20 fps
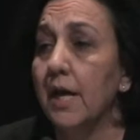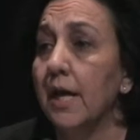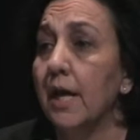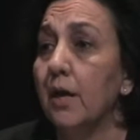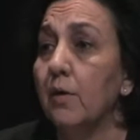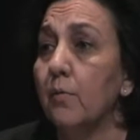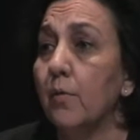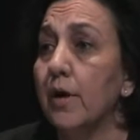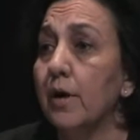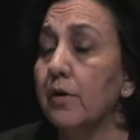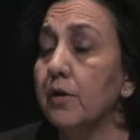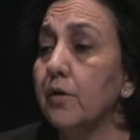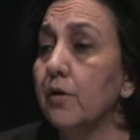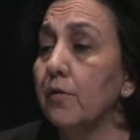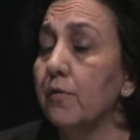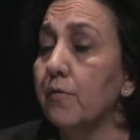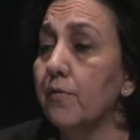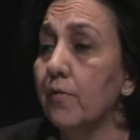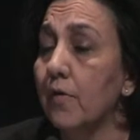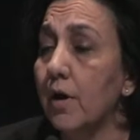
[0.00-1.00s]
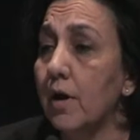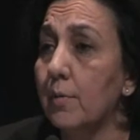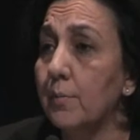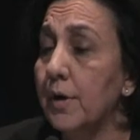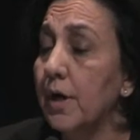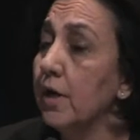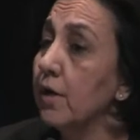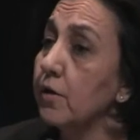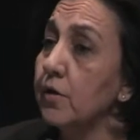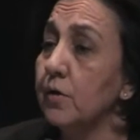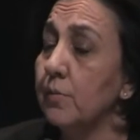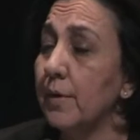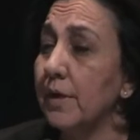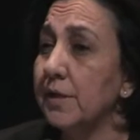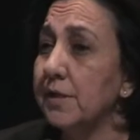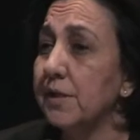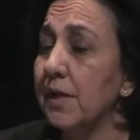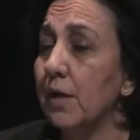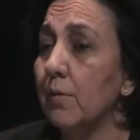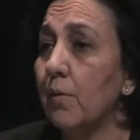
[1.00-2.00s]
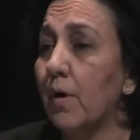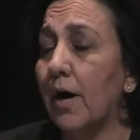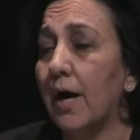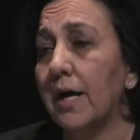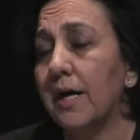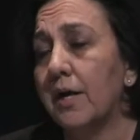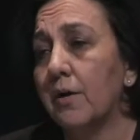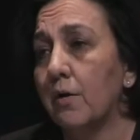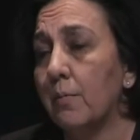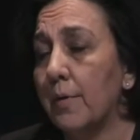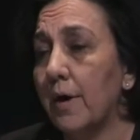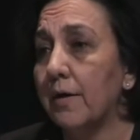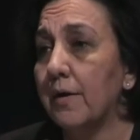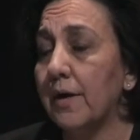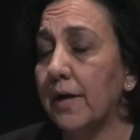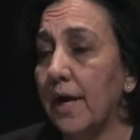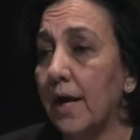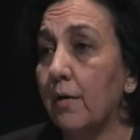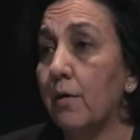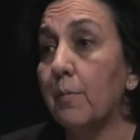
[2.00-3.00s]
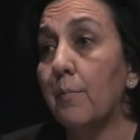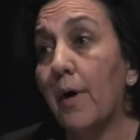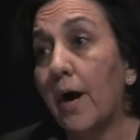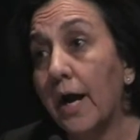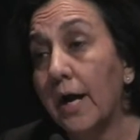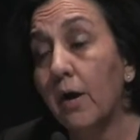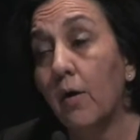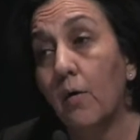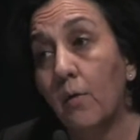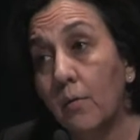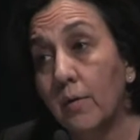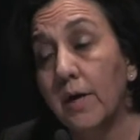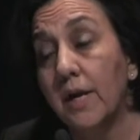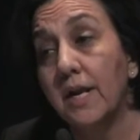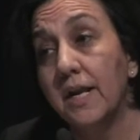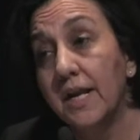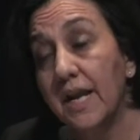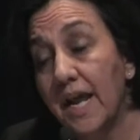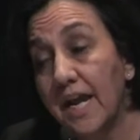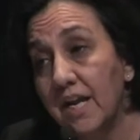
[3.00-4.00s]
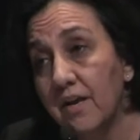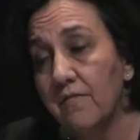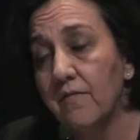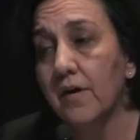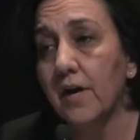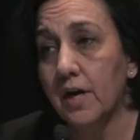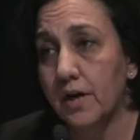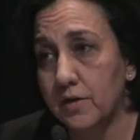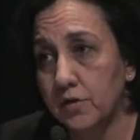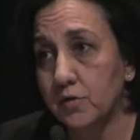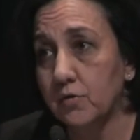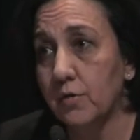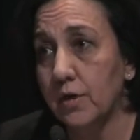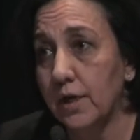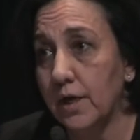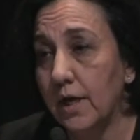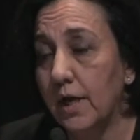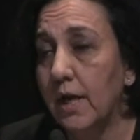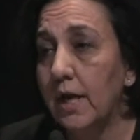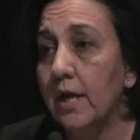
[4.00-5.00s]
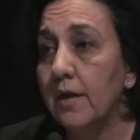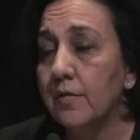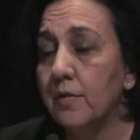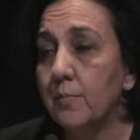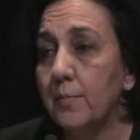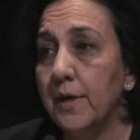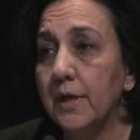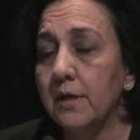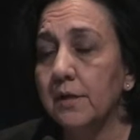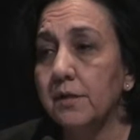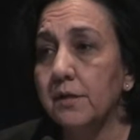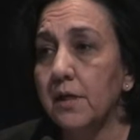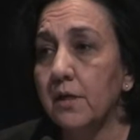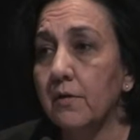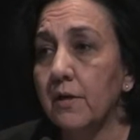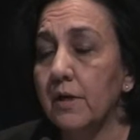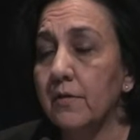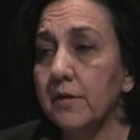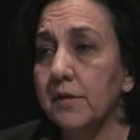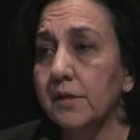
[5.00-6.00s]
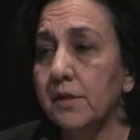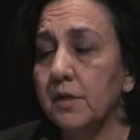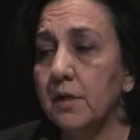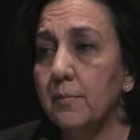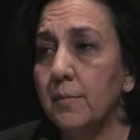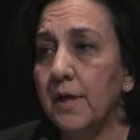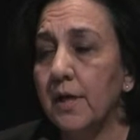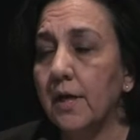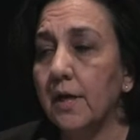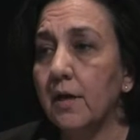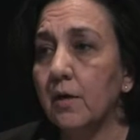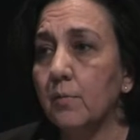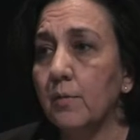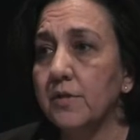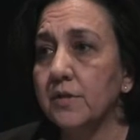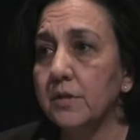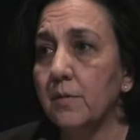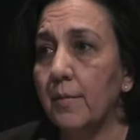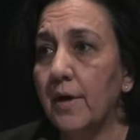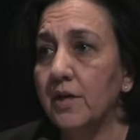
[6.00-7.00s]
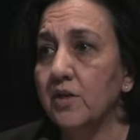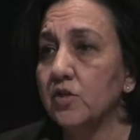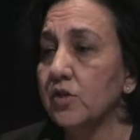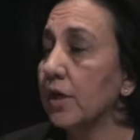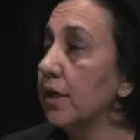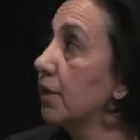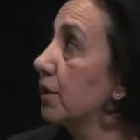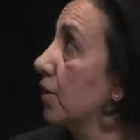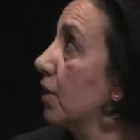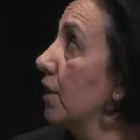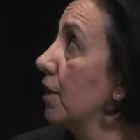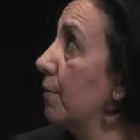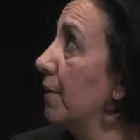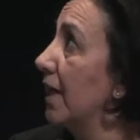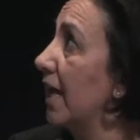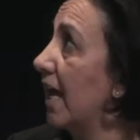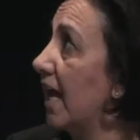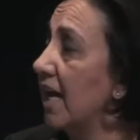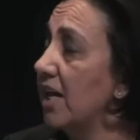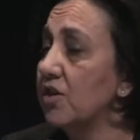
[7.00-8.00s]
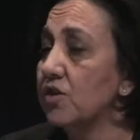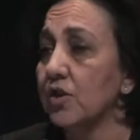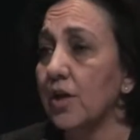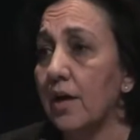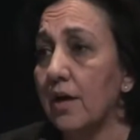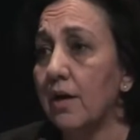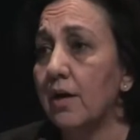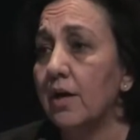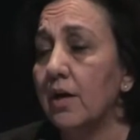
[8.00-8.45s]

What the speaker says: and where you're from, you may say, well, I hear about it now in my own native country. The biggest area that's going to be hit with dementia is going to be Asia,